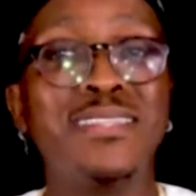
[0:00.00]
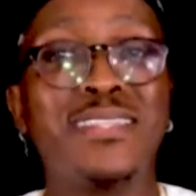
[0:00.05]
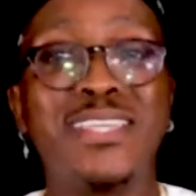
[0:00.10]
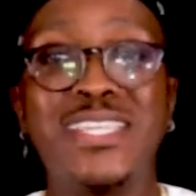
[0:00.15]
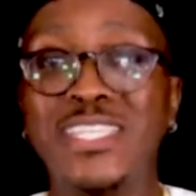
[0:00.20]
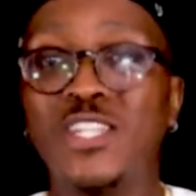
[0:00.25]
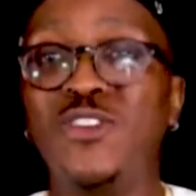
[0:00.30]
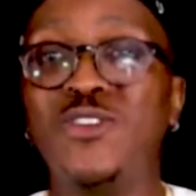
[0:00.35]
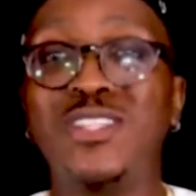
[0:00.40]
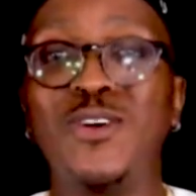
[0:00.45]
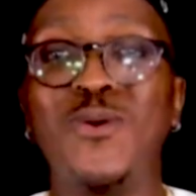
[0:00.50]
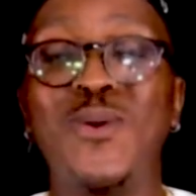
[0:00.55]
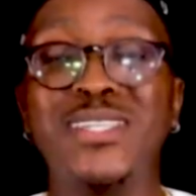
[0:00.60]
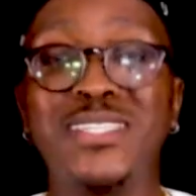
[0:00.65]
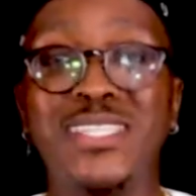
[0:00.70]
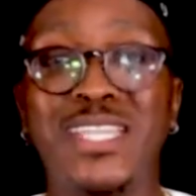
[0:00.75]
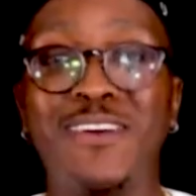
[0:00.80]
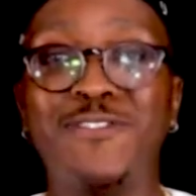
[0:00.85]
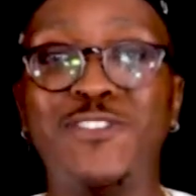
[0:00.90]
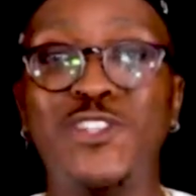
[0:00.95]
These are not the
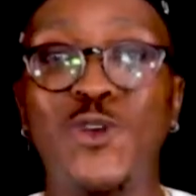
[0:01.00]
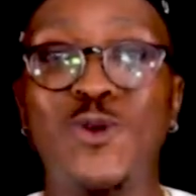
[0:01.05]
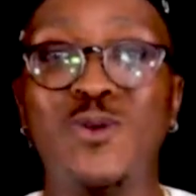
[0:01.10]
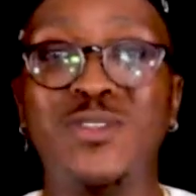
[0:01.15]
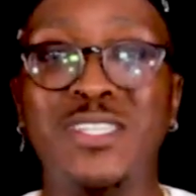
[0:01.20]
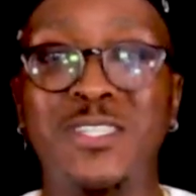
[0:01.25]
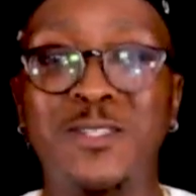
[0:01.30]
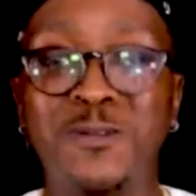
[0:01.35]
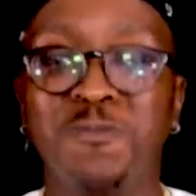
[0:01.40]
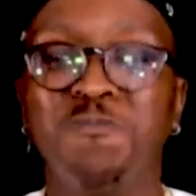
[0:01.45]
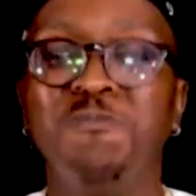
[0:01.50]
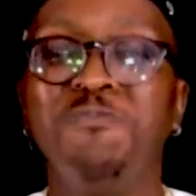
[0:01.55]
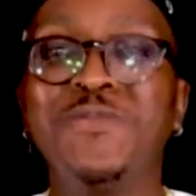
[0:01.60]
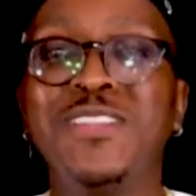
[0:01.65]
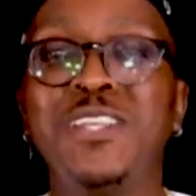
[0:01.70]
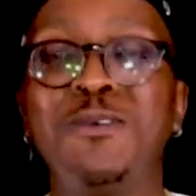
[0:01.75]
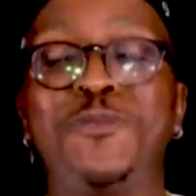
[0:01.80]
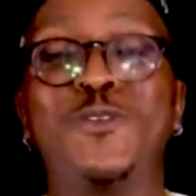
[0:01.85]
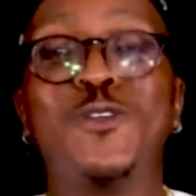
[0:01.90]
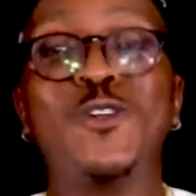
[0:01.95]
ones that I've chosen.
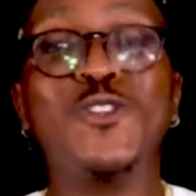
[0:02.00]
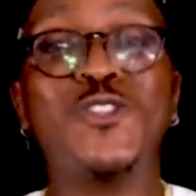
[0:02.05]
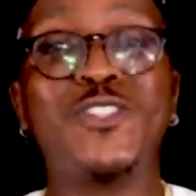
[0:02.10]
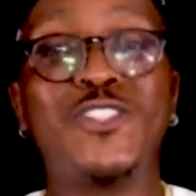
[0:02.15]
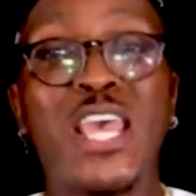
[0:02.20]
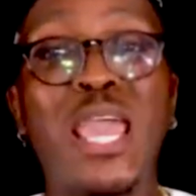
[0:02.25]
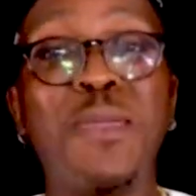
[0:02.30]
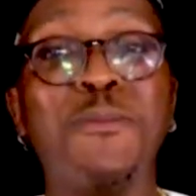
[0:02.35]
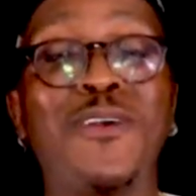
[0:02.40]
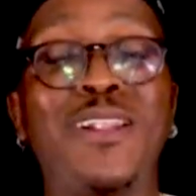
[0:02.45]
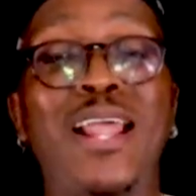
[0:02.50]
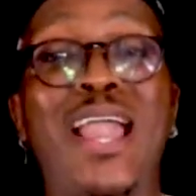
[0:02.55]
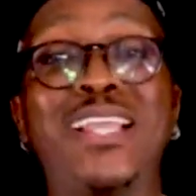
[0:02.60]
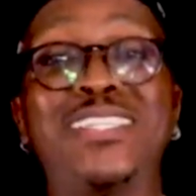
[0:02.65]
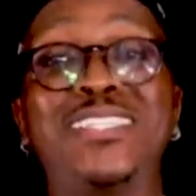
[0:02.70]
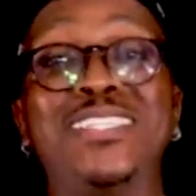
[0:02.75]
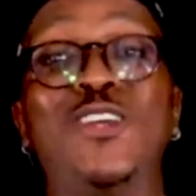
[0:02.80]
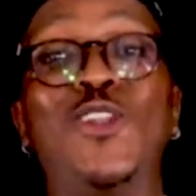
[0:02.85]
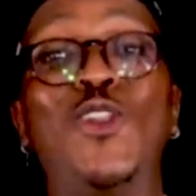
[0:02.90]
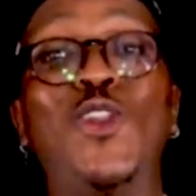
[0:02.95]
Because Samuel
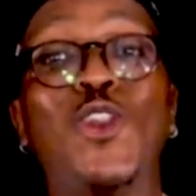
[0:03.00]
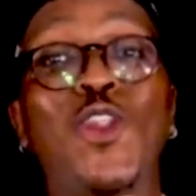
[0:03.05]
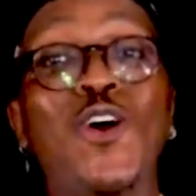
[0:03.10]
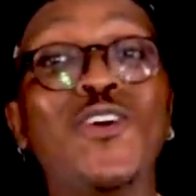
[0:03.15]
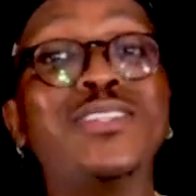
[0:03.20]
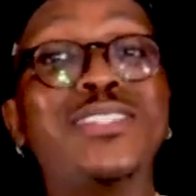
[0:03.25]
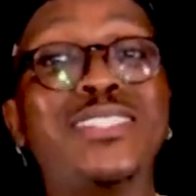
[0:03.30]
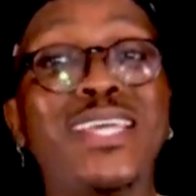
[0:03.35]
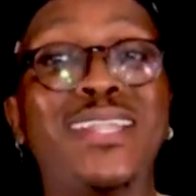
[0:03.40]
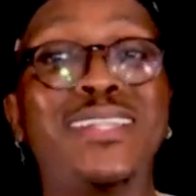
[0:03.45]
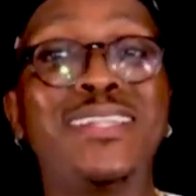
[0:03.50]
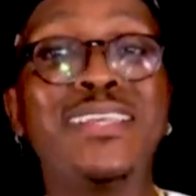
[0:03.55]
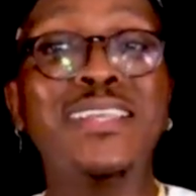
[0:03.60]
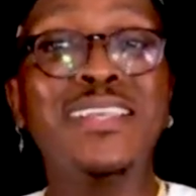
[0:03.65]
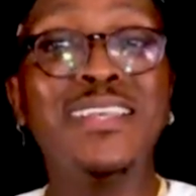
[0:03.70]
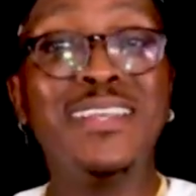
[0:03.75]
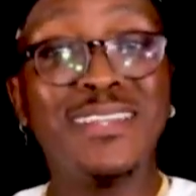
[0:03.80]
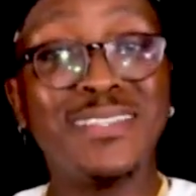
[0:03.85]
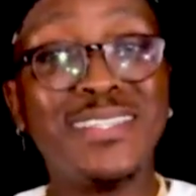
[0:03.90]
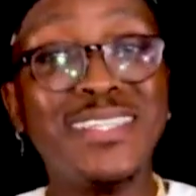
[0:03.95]
actually looked at
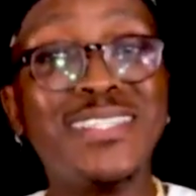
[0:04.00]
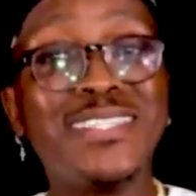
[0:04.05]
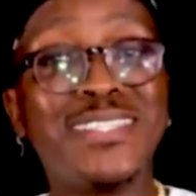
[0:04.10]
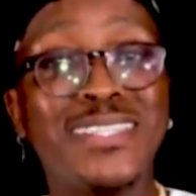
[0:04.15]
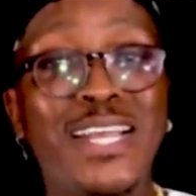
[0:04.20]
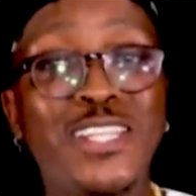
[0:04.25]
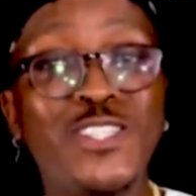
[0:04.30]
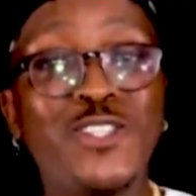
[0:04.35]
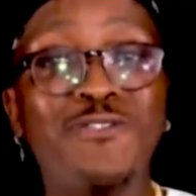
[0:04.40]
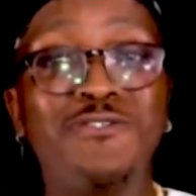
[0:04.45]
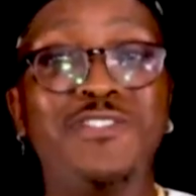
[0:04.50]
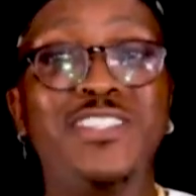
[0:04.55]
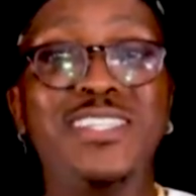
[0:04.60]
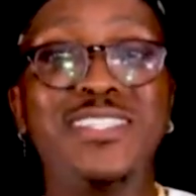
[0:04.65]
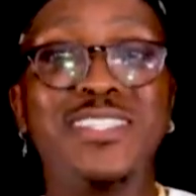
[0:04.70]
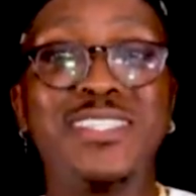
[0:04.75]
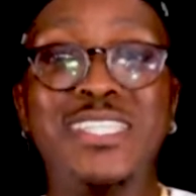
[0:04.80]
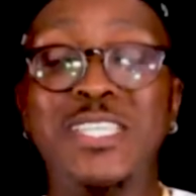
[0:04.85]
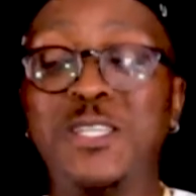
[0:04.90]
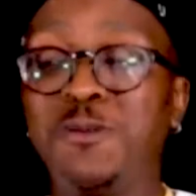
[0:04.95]
the sons of
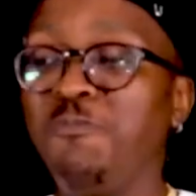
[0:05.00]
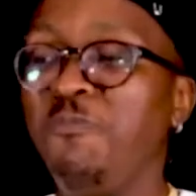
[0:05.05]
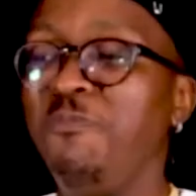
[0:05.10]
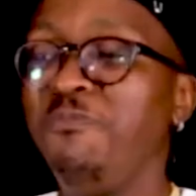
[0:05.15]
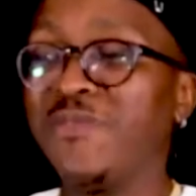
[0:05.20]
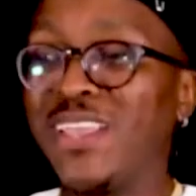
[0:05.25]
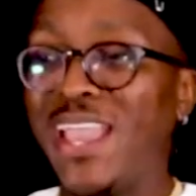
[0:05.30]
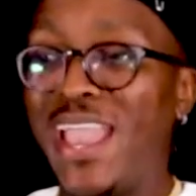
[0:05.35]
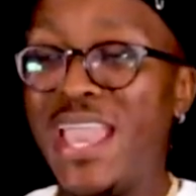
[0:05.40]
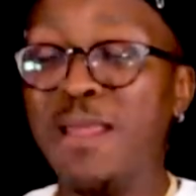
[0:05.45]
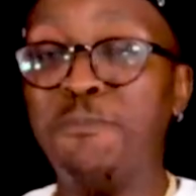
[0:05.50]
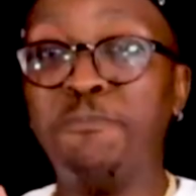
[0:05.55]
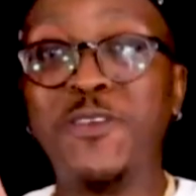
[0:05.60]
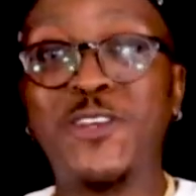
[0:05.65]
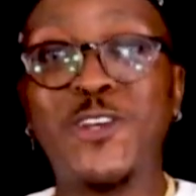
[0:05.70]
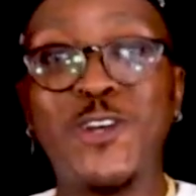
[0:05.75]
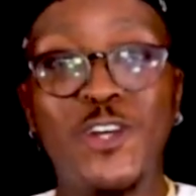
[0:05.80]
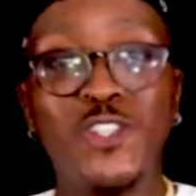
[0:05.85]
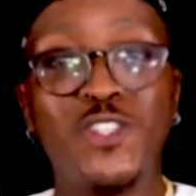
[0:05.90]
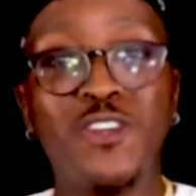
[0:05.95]
Jesse and
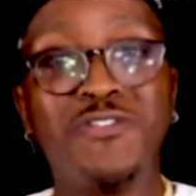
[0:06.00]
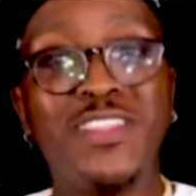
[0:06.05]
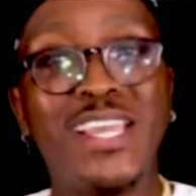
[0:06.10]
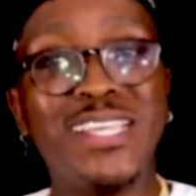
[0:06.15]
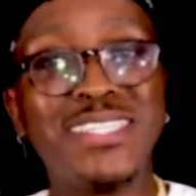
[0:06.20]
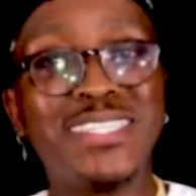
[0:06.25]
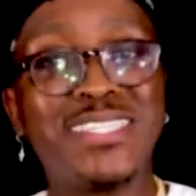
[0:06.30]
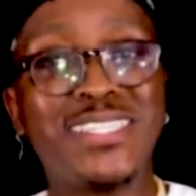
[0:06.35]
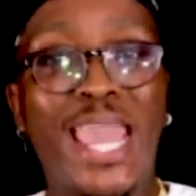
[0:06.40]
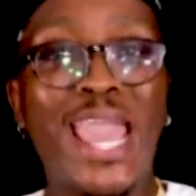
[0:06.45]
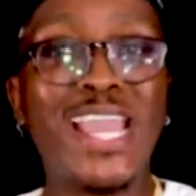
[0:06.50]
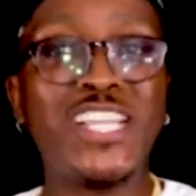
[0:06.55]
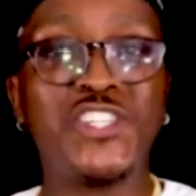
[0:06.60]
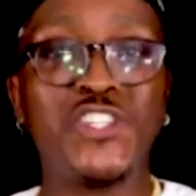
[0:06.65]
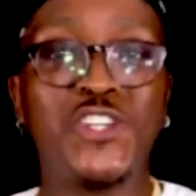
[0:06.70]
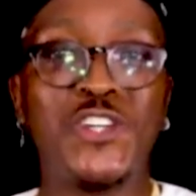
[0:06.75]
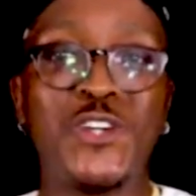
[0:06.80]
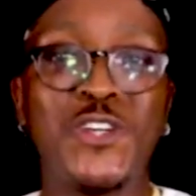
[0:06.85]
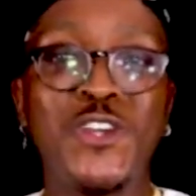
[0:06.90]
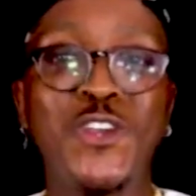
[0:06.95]
because of their
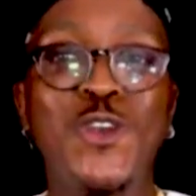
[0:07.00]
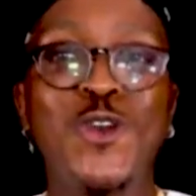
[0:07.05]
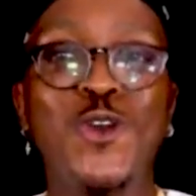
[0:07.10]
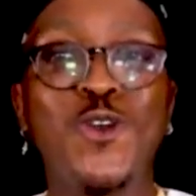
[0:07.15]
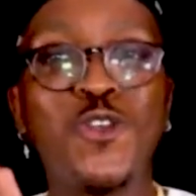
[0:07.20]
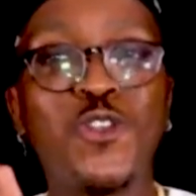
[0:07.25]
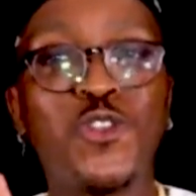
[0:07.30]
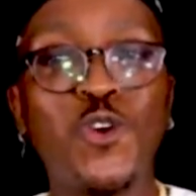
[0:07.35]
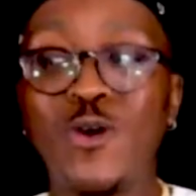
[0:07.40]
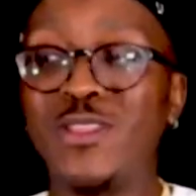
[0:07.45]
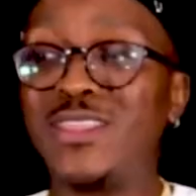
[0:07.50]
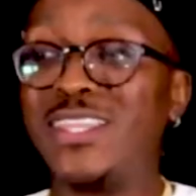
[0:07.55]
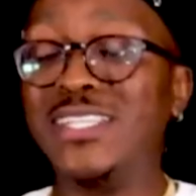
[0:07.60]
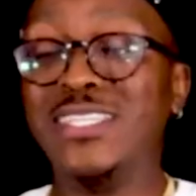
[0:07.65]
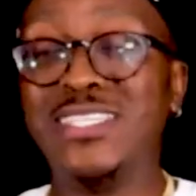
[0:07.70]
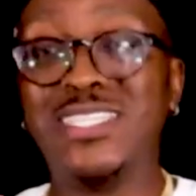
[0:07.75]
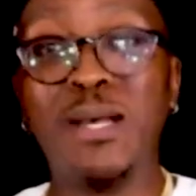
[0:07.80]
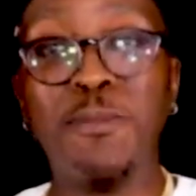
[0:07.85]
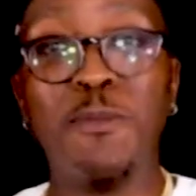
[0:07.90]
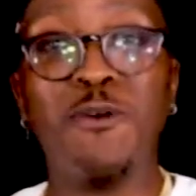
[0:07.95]
stature, thought
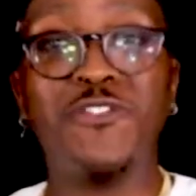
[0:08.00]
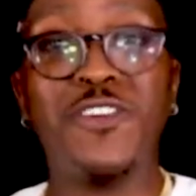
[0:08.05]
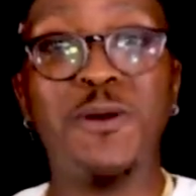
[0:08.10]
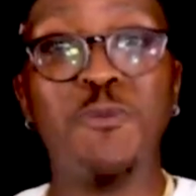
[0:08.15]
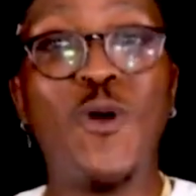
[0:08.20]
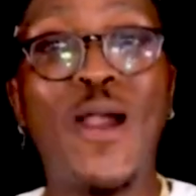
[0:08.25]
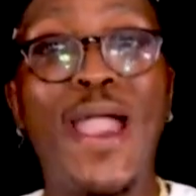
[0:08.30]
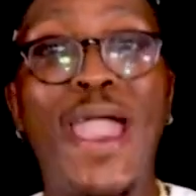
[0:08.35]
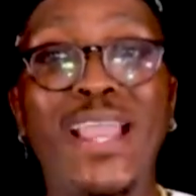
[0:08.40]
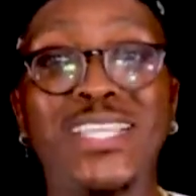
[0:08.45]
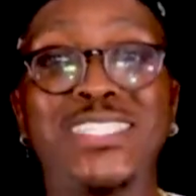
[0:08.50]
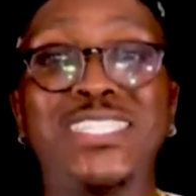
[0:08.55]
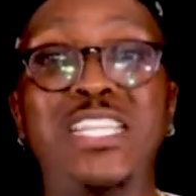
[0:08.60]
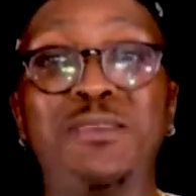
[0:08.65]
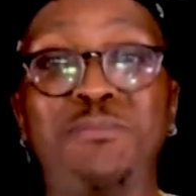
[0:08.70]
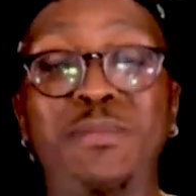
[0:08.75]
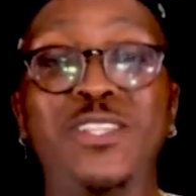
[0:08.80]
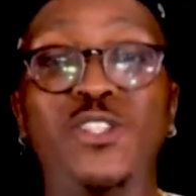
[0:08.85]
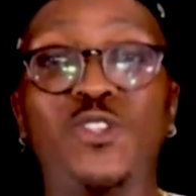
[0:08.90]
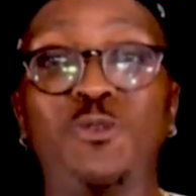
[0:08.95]
that some of them were
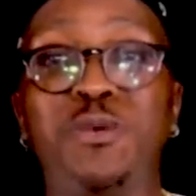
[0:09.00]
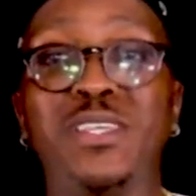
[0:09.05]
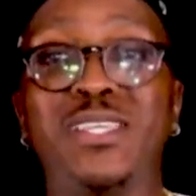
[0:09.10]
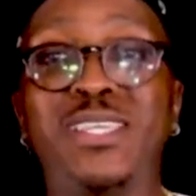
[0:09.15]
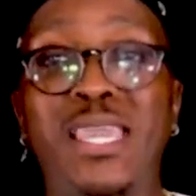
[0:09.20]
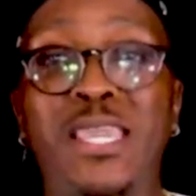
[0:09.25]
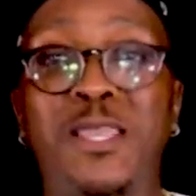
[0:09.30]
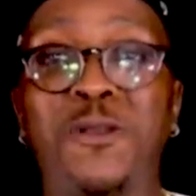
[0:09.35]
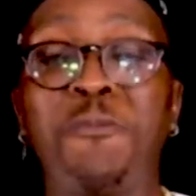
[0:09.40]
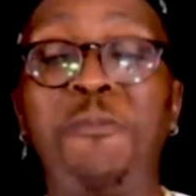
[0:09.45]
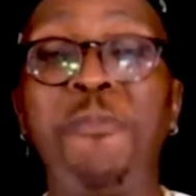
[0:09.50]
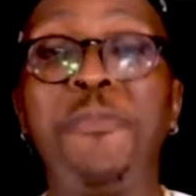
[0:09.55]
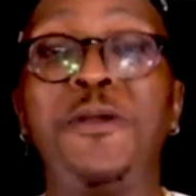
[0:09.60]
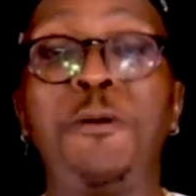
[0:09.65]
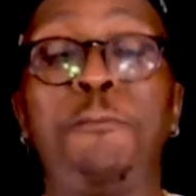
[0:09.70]
actually meant to be king.